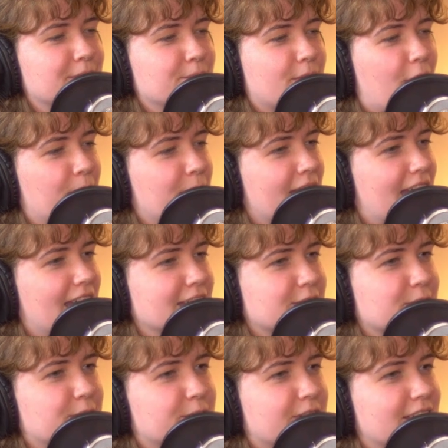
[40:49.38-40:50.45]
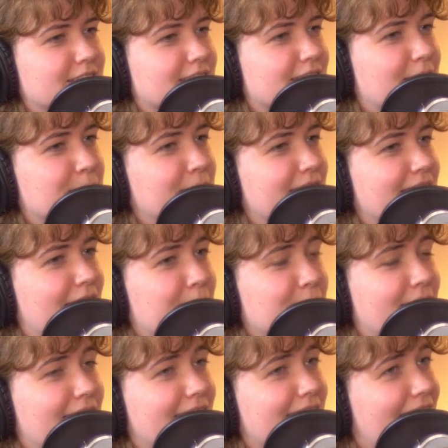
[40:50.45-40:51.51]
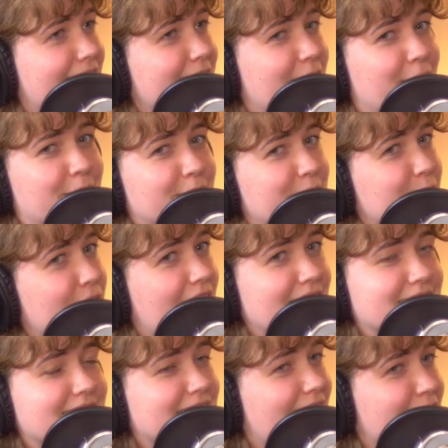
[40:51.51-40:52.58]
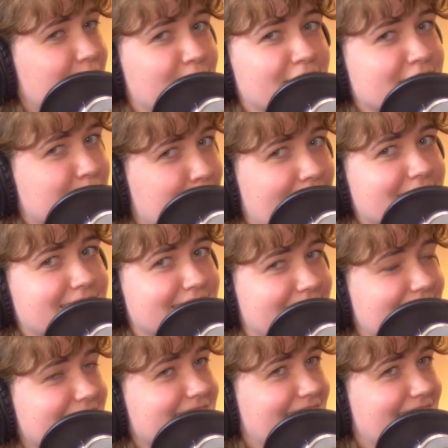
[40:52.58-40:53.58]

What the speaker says: all my high school friends saw me. I'm like, I know you guys never expected this.